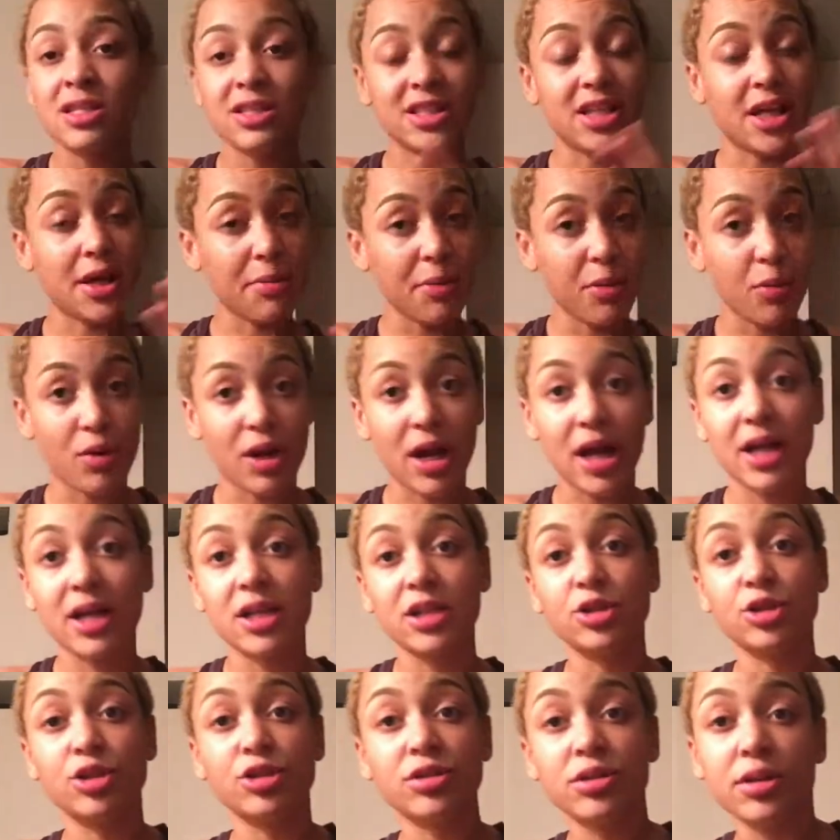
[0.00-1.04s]
Tell me what I
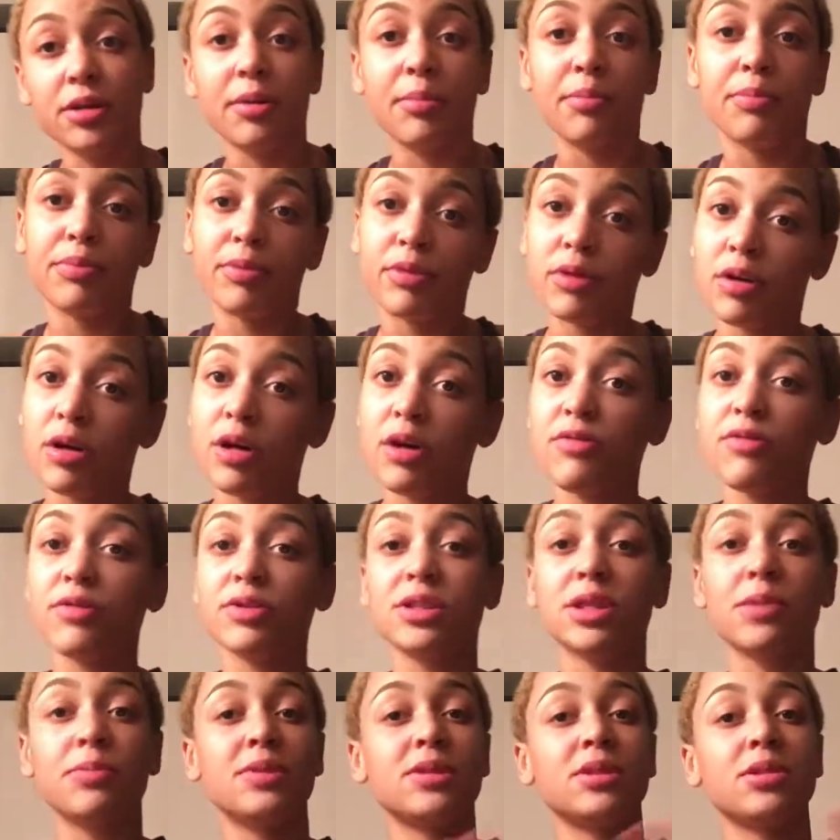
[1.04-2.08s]
can do to improve, or
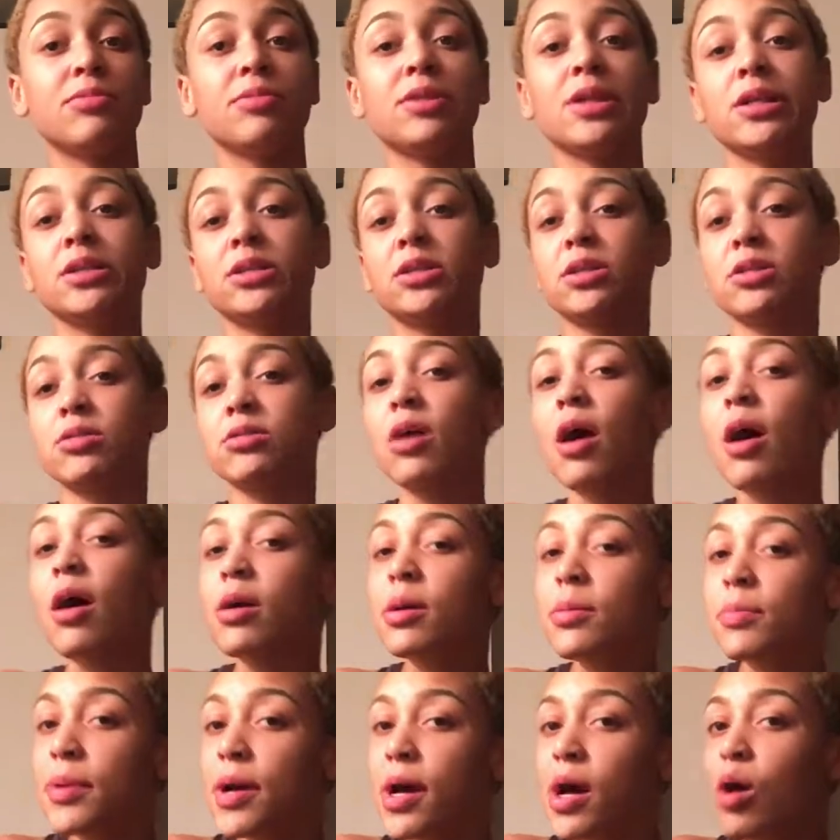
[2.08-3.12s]
tell me some things to
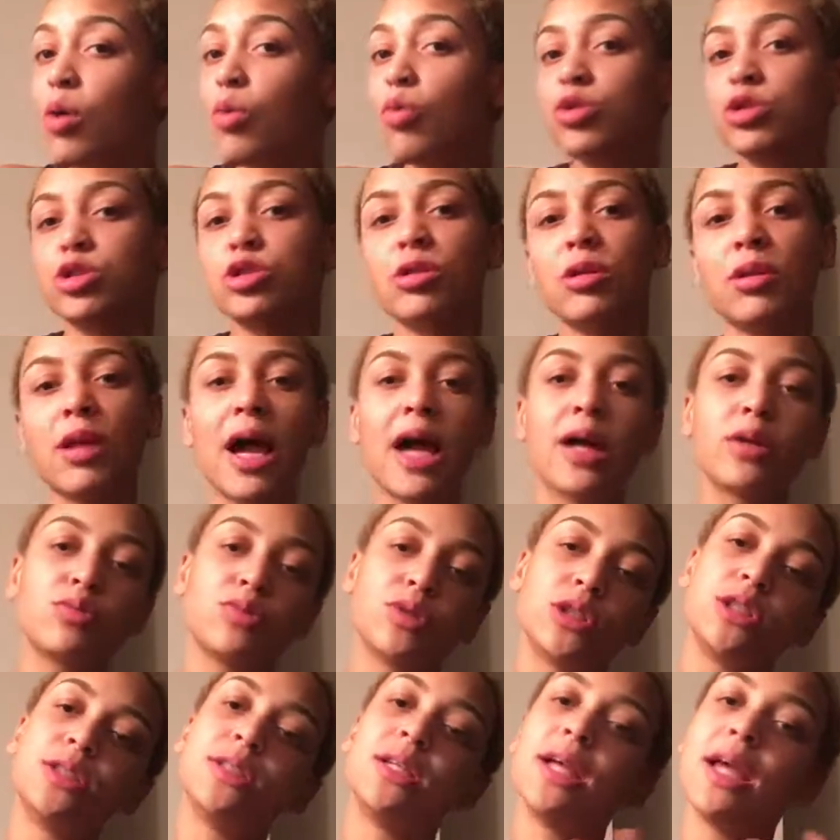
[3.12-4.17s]
talk about, what you liked,
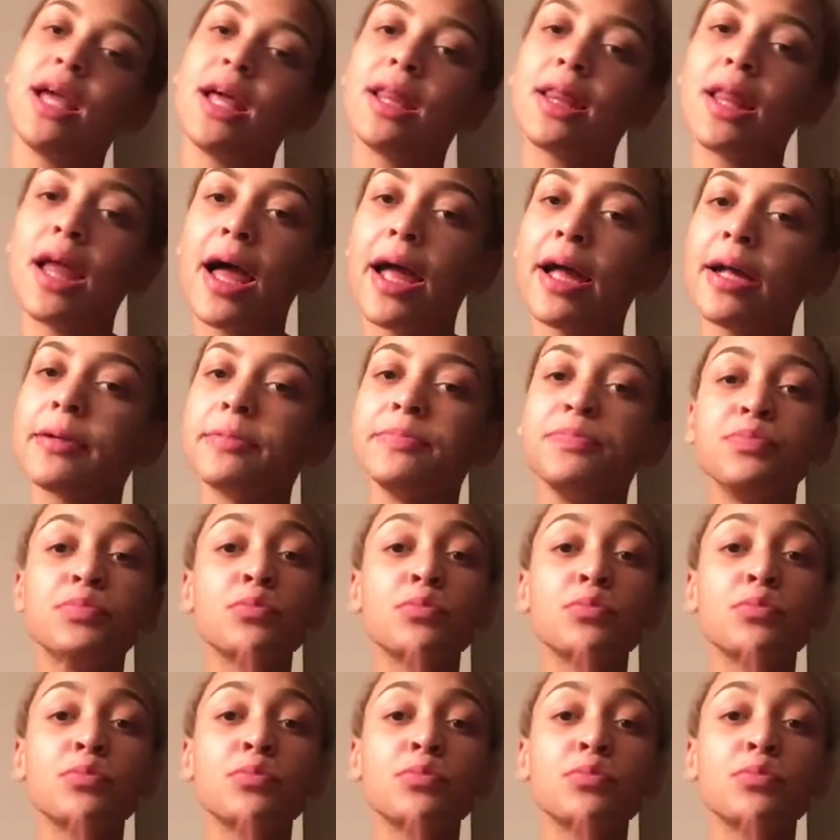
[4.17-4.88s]
what you didn't like.